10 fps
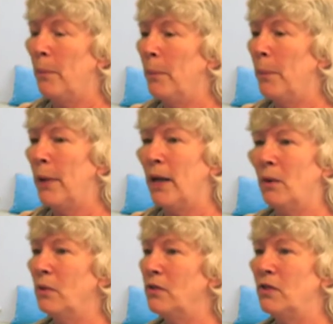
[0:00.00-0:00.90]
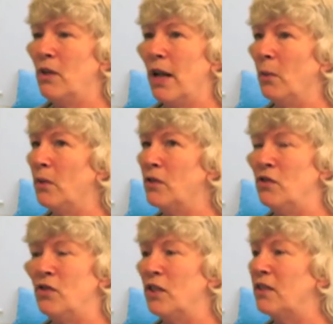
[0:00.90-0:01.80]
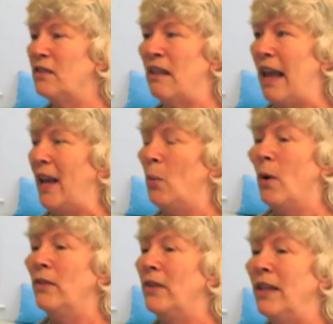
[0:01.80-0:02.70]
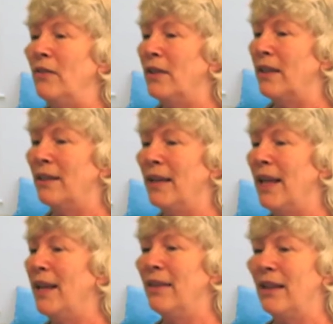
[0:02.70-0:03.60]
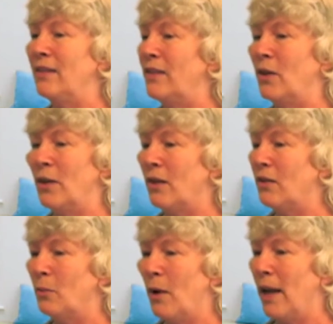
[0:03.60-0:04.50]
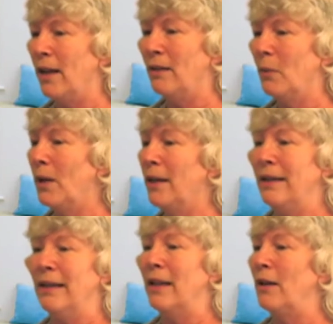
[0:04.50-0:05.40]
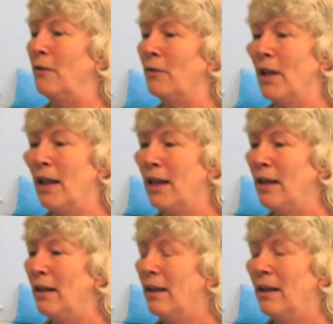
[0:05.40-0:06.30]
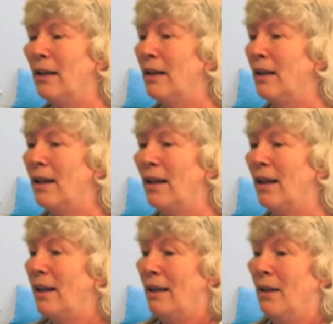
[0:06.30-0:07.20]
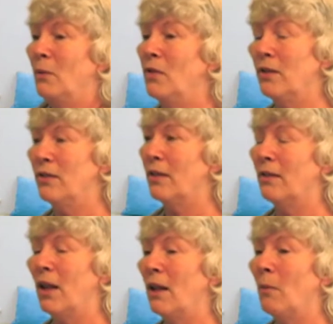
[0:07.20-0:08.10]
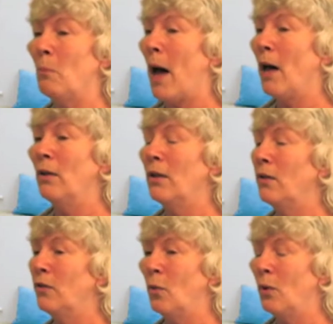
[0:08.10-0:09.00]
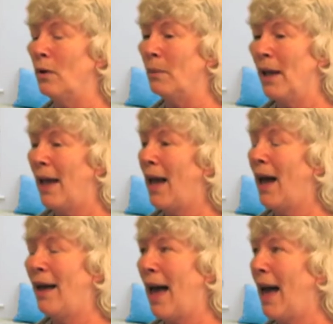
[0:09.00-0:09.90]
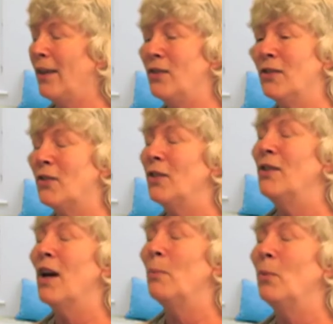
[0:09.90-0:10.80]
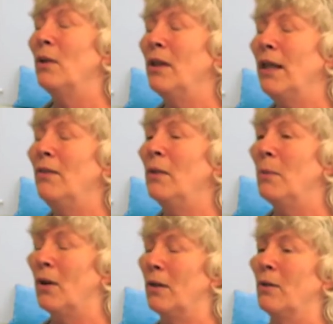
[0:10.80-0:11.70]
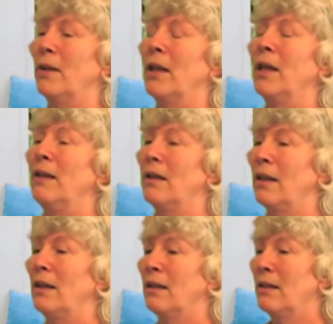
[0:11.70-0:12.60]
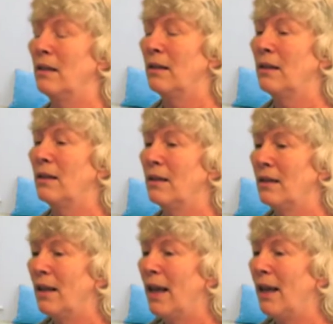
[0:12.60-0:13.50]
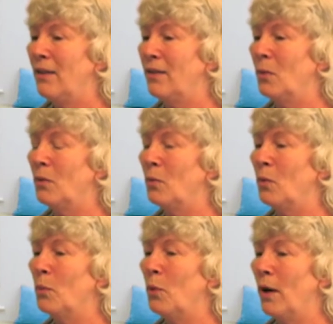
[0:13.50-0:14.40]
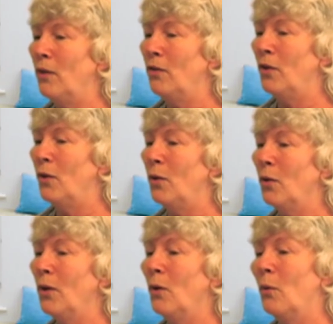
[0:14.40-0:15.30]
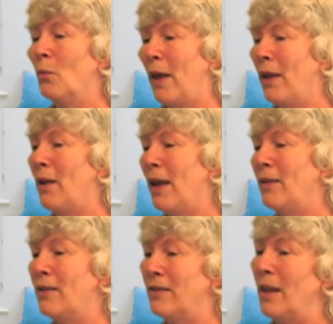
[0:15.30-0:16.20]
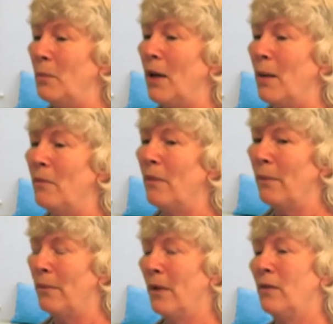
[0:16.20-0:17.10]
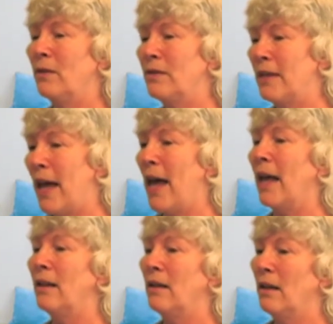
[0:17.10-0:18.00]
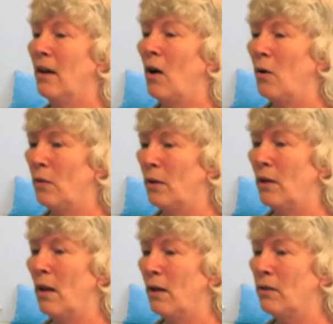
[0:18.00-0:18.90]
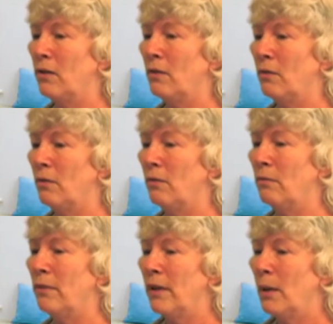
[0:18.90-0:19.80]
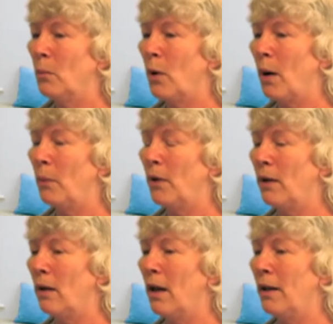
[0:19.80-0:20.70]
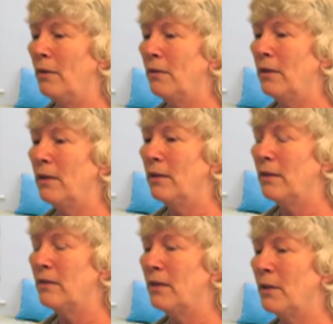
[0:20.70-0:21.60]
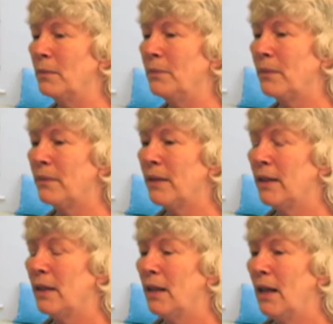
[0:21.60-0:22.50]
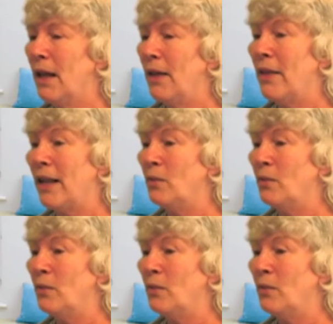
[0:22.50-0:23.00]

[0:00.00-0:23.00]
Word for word: but it wasn't even anything serious rain. We didn't get any flooding. It was just a mild little storm. I just could not believe the miracle that he did. And so we're praising Yahuah, and at the same time sad over the loss of property and life. So that's